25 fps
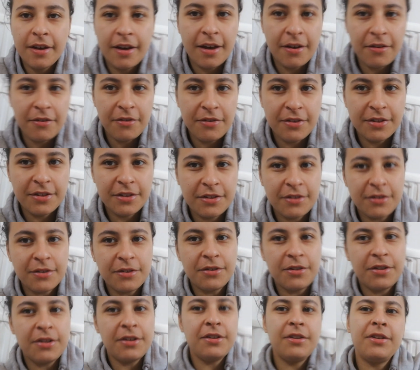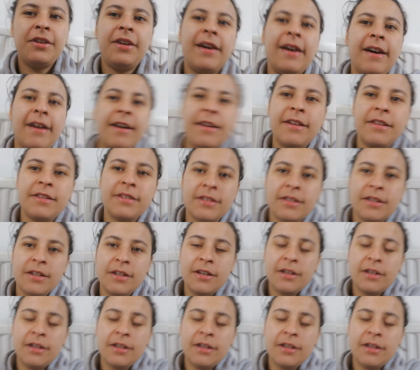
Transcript: everything's all good, guys.